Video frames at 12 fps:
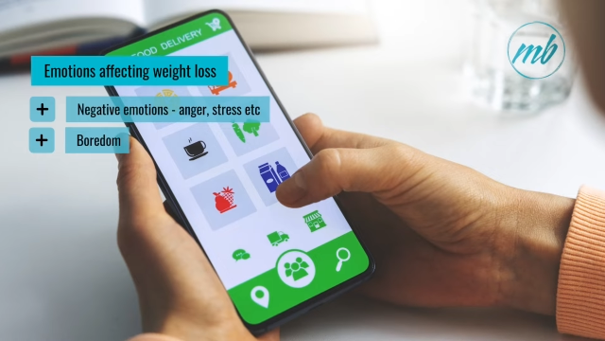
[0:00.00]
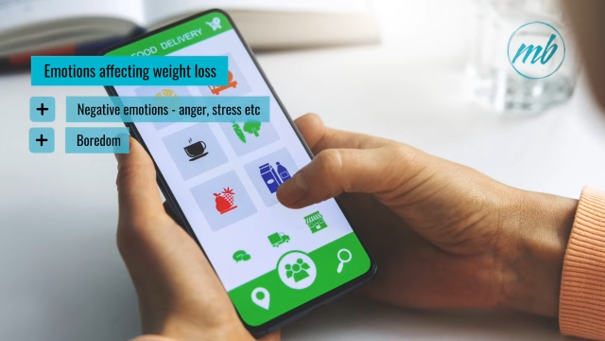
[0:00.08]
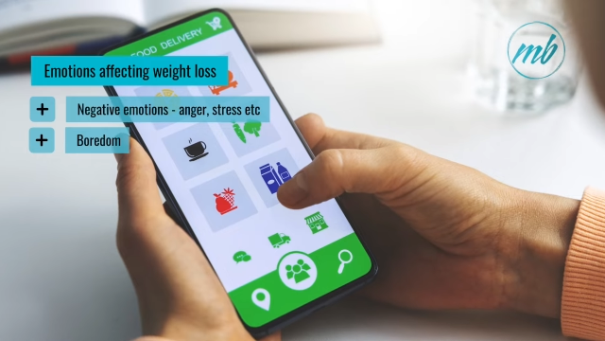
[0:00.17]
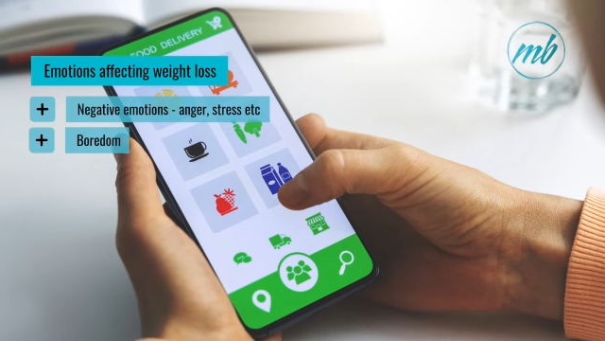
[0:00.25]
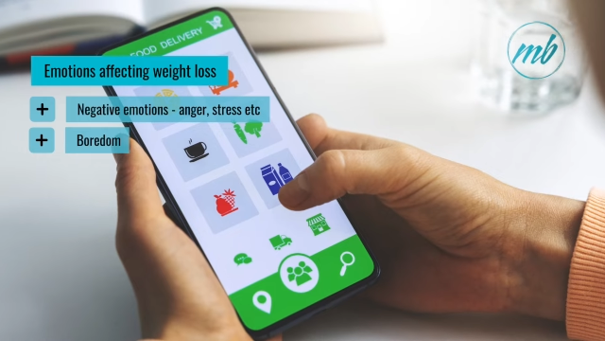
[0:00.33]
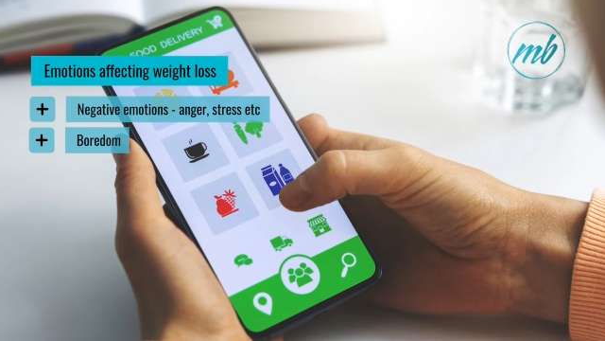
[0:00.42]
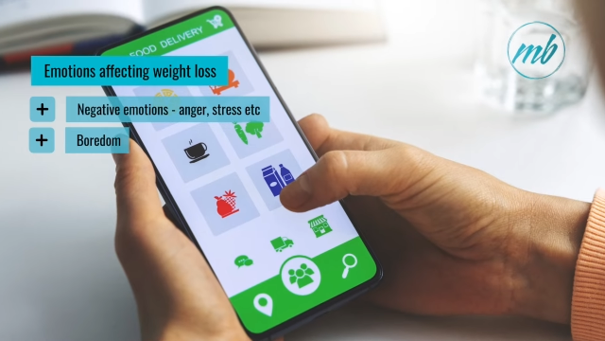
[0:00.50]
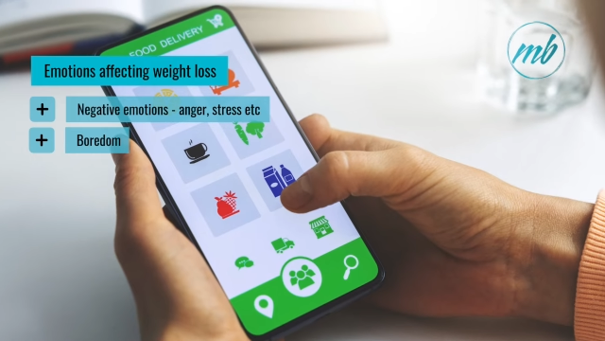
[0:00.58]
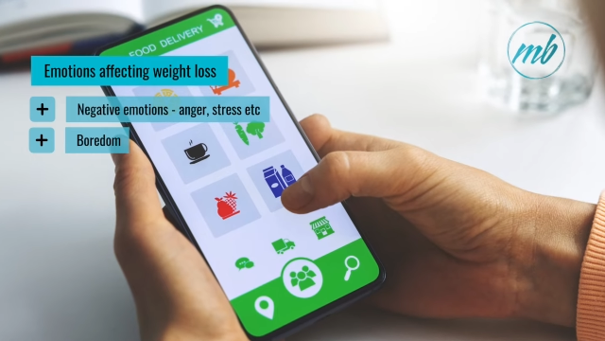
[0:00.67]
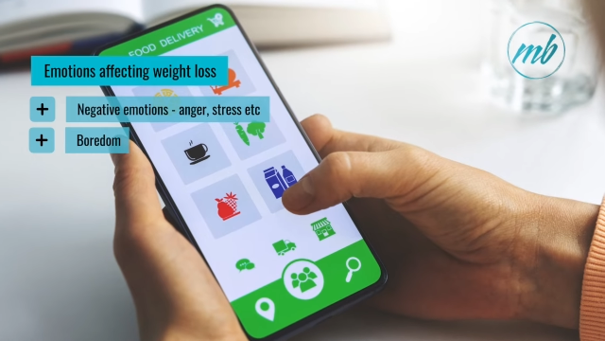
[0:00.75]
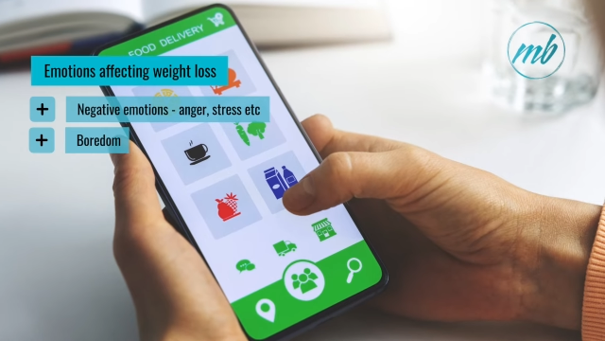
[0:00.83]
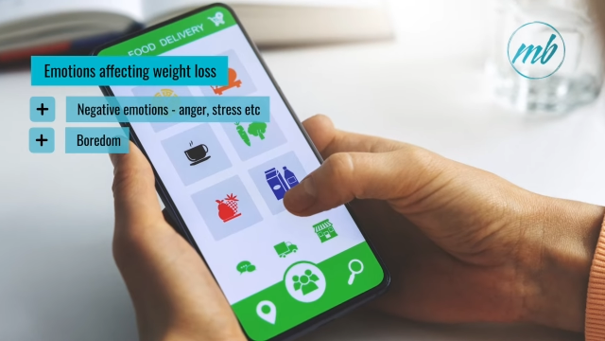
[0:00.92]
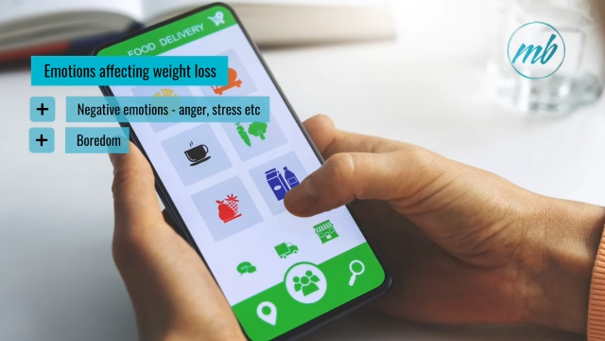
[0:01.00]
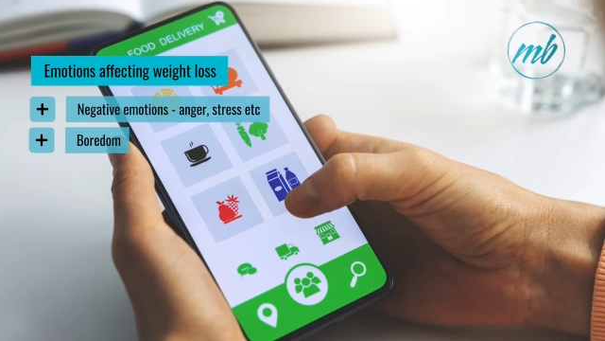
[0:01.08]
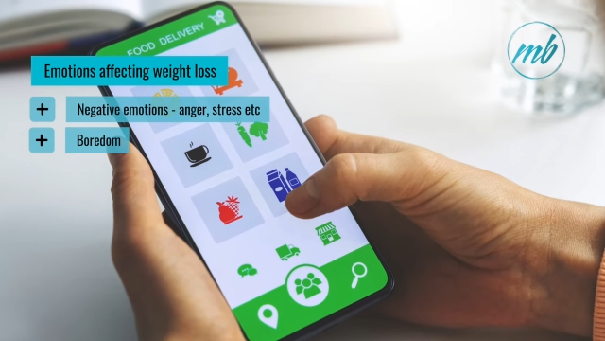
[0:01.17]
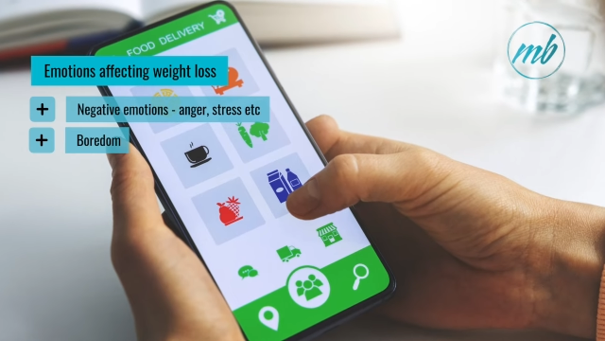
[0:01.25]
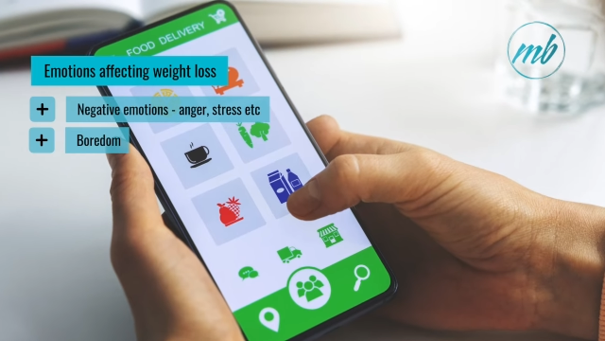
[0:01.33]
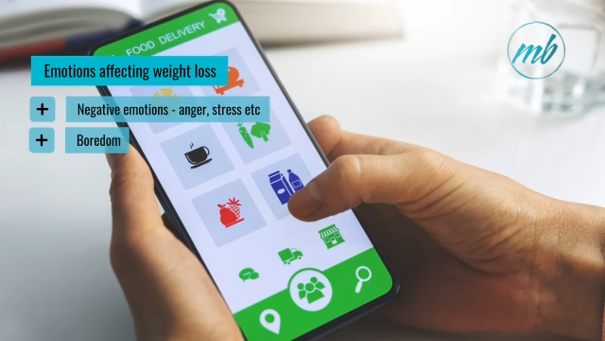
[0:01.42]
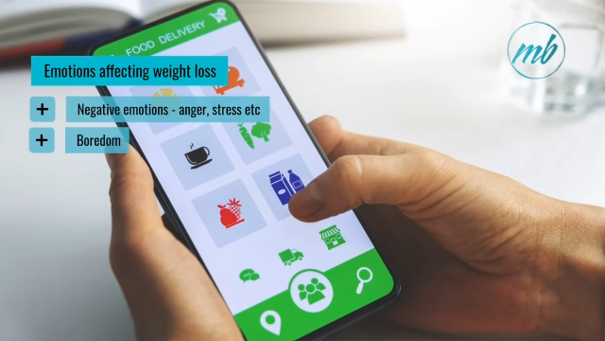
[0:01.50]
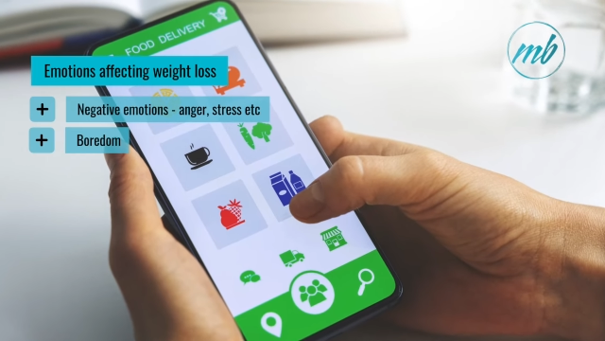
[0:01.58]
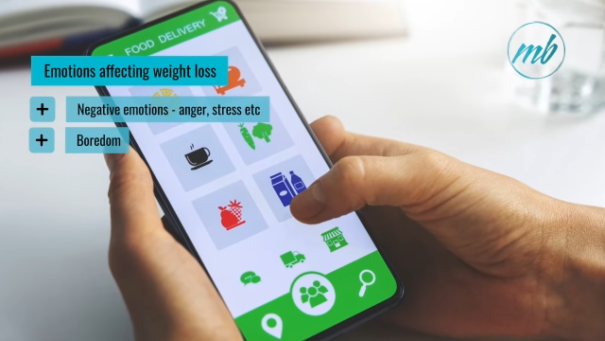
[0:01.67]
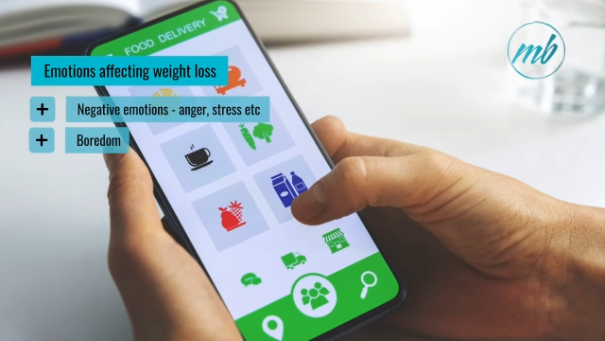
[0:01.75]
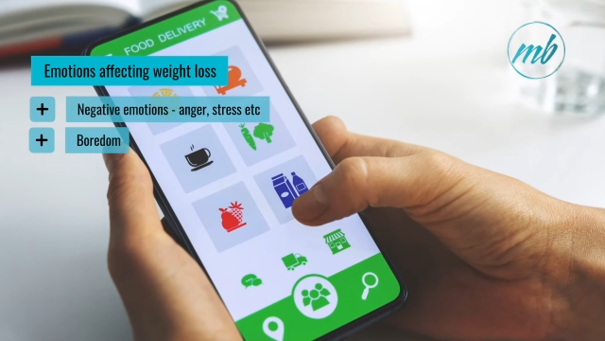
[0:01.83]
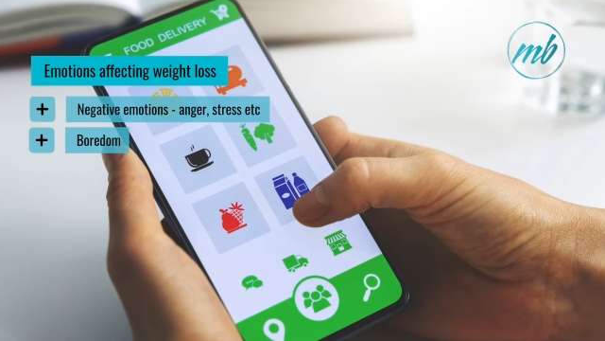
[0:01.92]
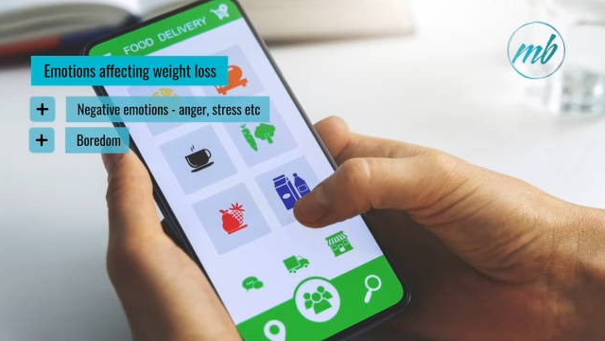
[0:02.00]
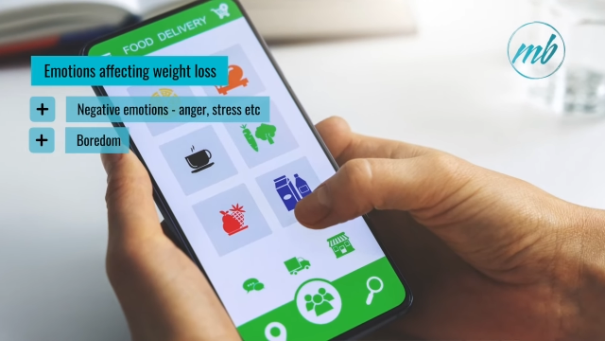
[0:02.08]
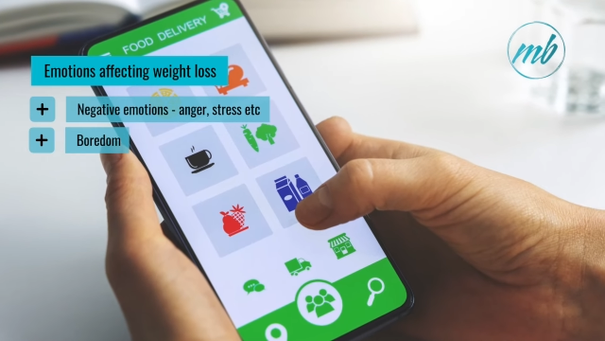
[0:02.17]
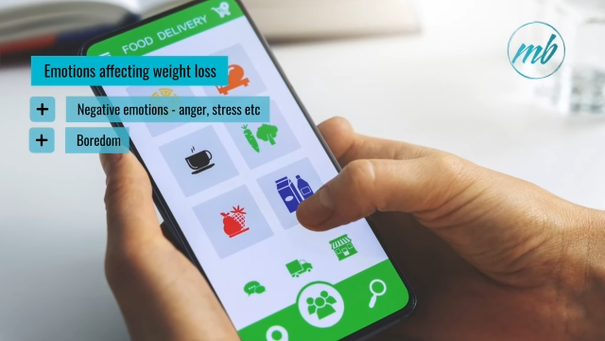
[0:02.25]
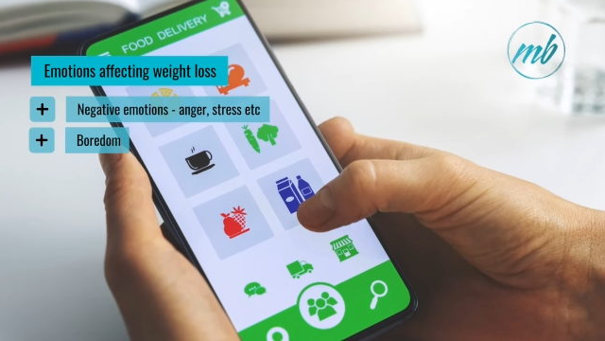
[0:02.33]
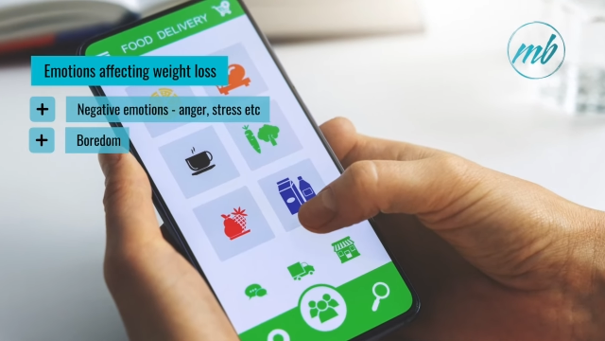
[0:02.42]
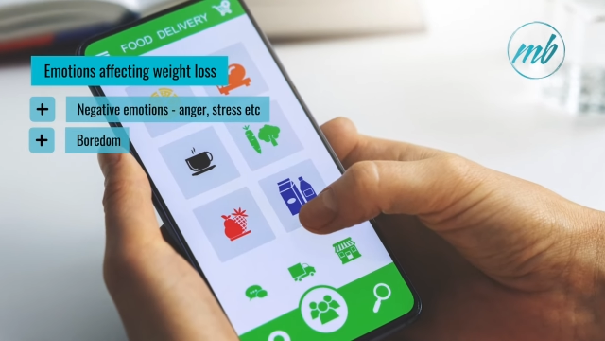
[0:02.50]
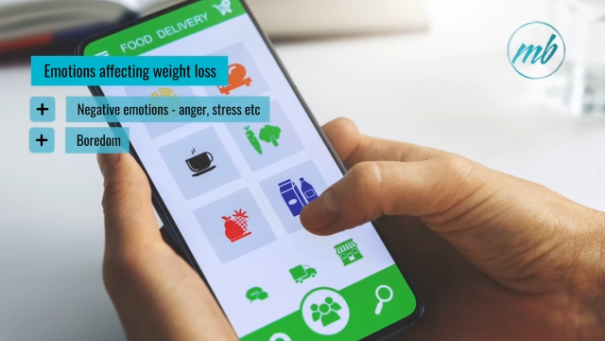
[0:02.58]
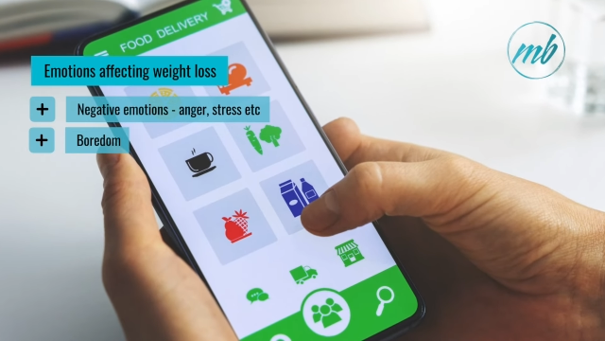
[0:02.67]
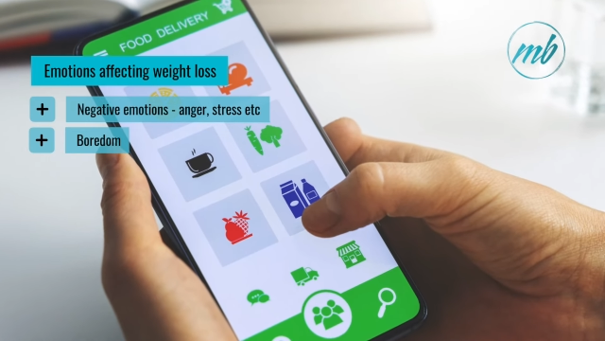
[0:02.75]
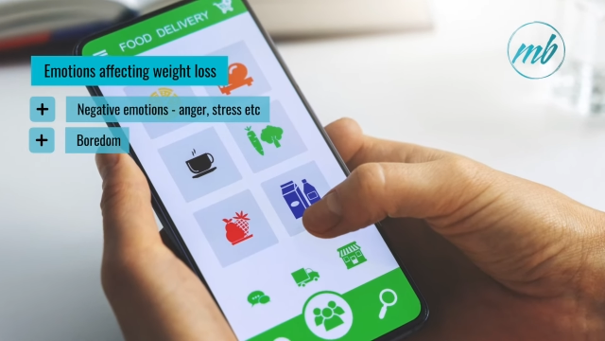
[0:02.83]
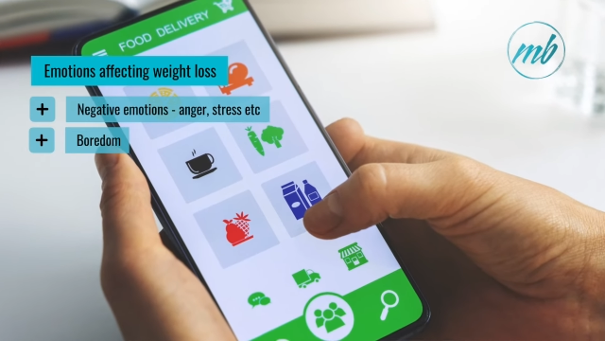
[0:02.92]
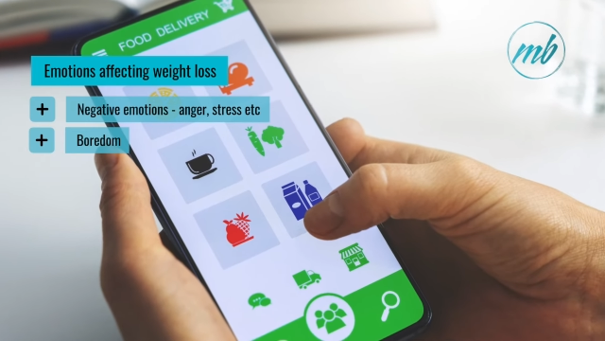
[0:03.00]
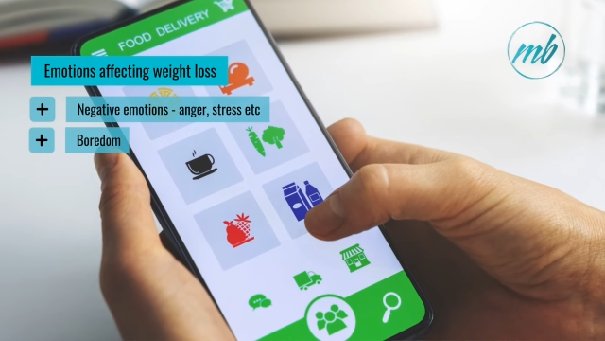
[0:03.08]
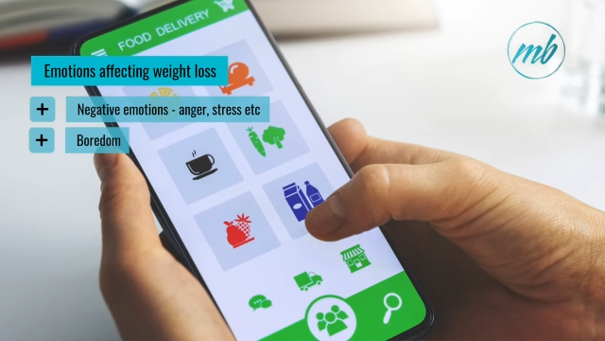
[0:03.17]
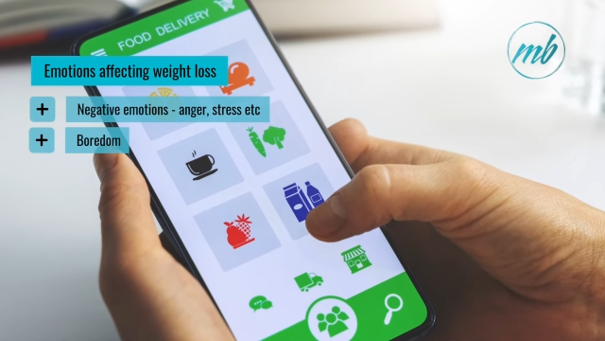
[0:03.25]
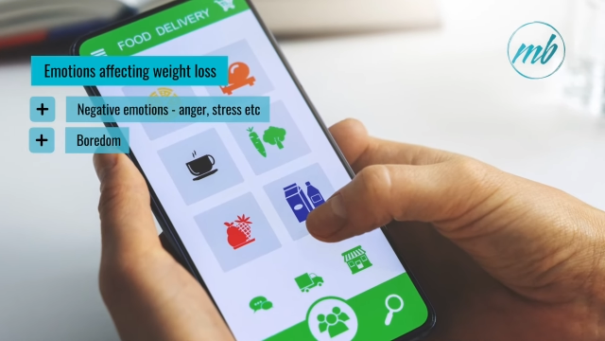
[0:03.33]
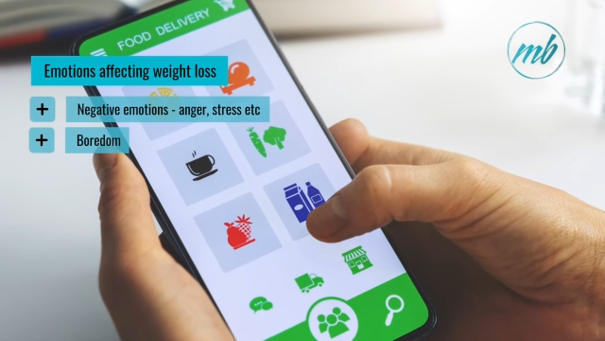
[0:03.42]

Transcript: Nobody's mouth can be seen.